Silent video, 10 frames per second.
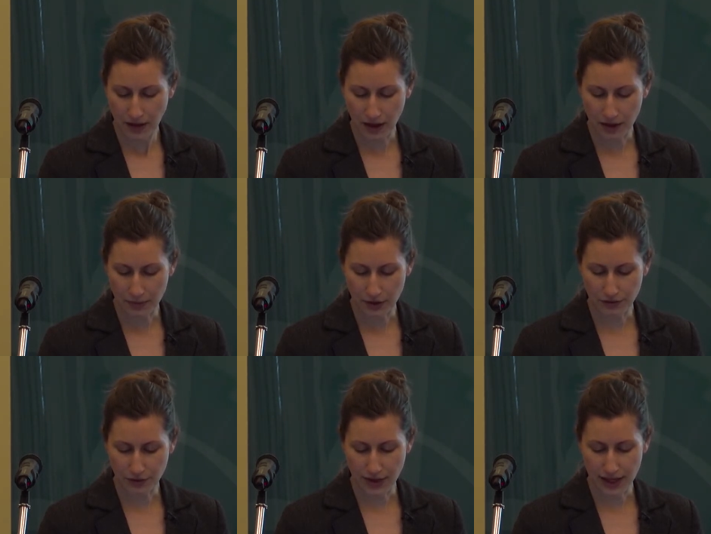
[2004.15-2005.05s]

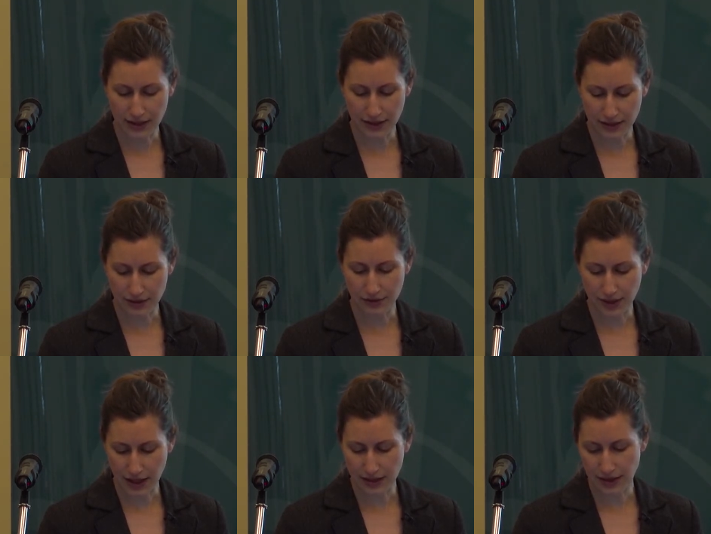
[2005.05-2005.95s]
of
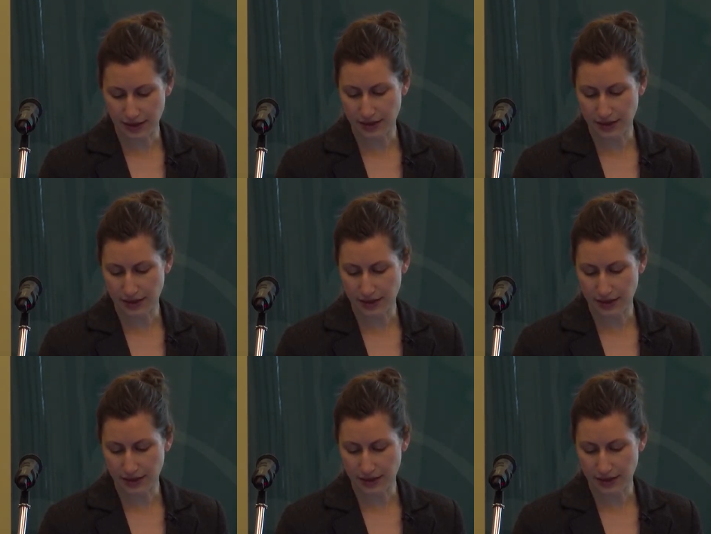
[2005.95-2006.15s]
creatinine.